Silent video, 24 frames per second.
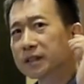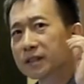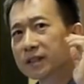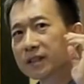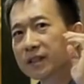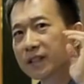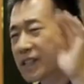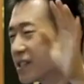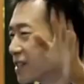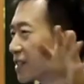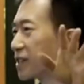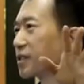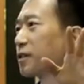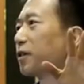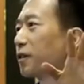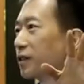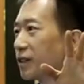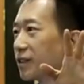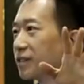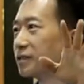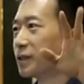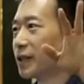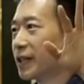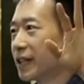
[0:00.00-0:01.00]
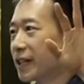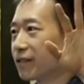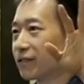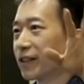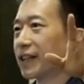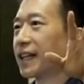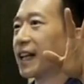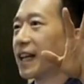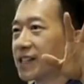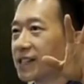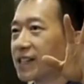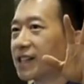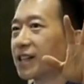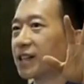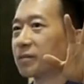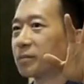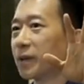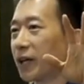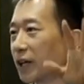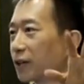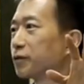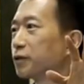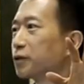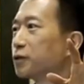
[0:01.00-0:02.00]
This is not really a fantastic
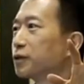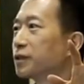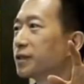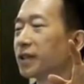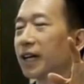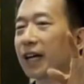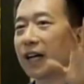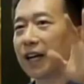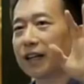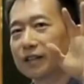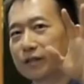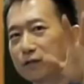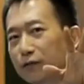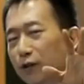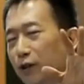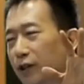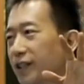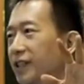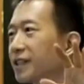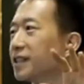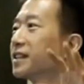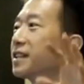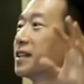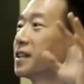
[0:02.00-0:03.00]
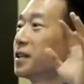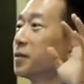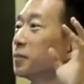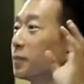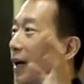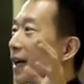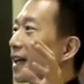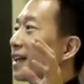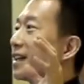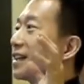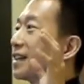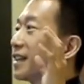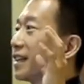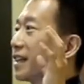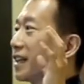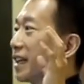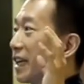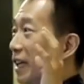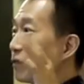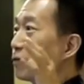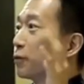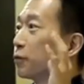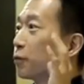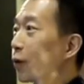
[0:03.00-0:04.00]
microphone, I can't afford it, but
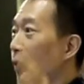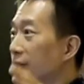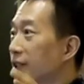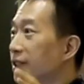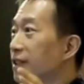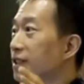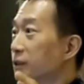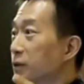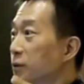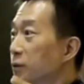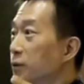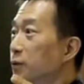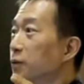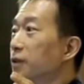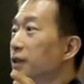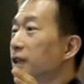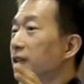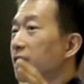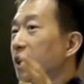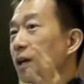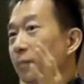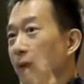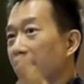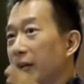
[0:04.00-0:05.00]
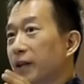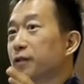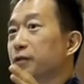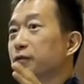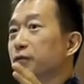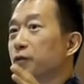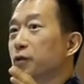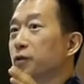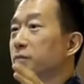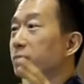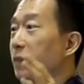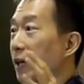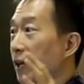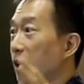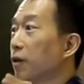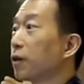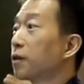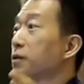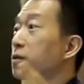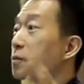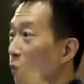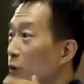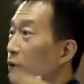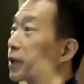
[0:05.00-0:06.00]
if you wanted to, a microphone may
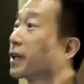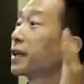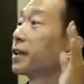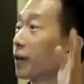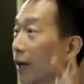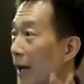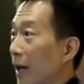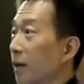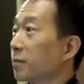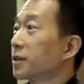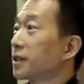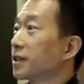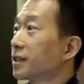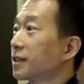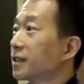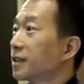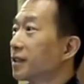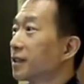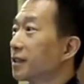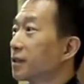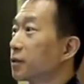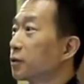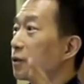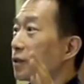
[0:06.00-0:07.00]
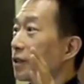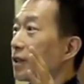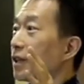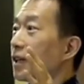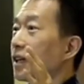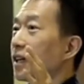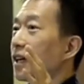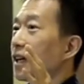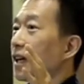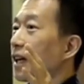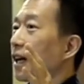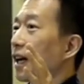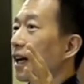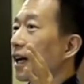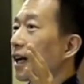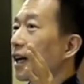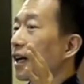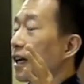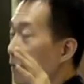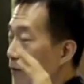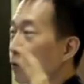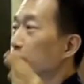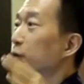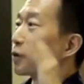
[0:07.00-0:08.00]
cost more than your camera. So
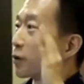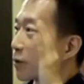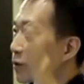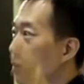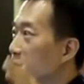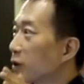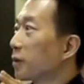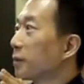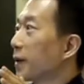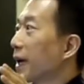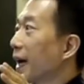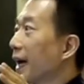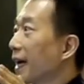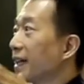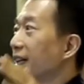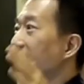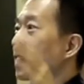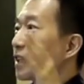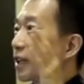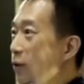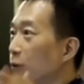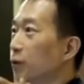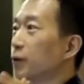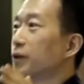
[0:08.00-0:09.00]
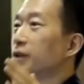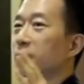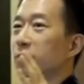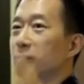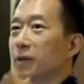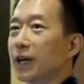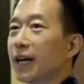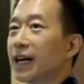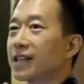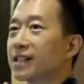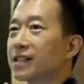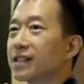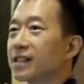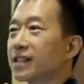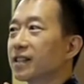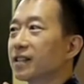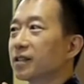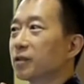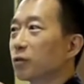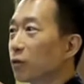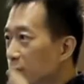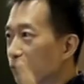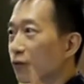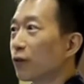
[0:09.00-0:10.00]
if you go to a shop and then they quote you a price,
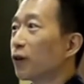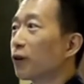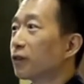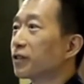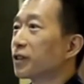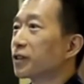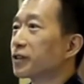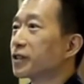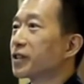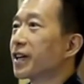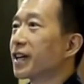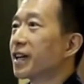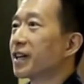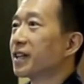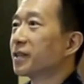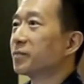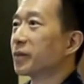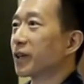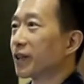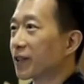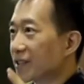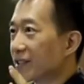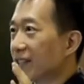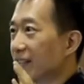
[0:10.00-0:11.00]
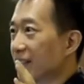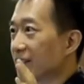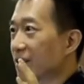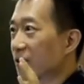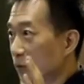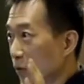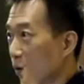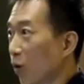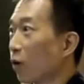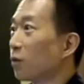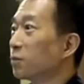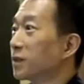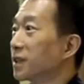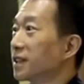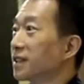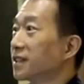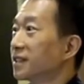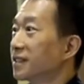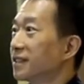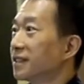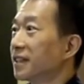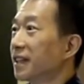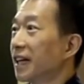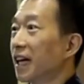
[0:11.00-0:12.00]
don't fall off your chair, because that's normal.
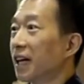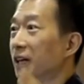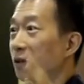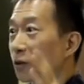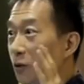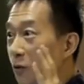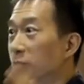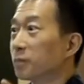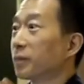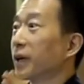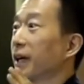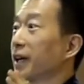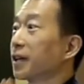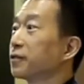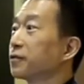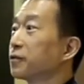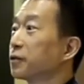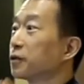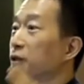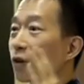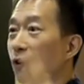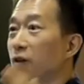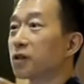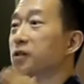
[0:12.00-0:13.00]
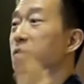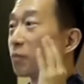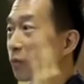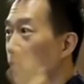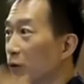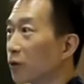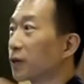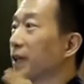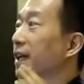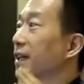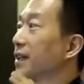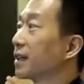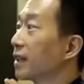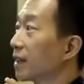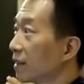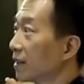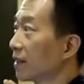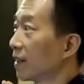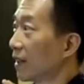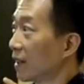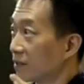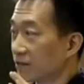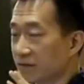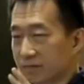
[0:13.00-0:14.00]
A good microphone costs more
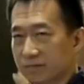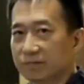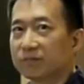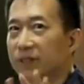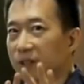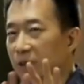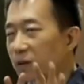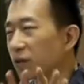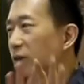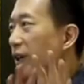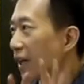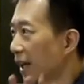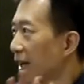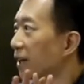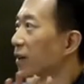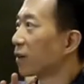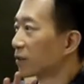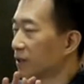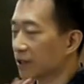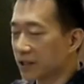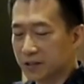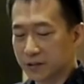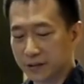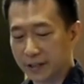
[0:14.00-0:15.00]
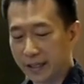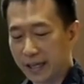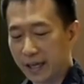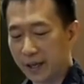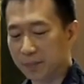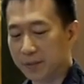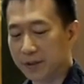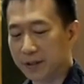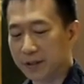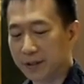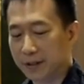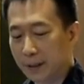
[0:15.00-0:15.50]
than an ordinary camera.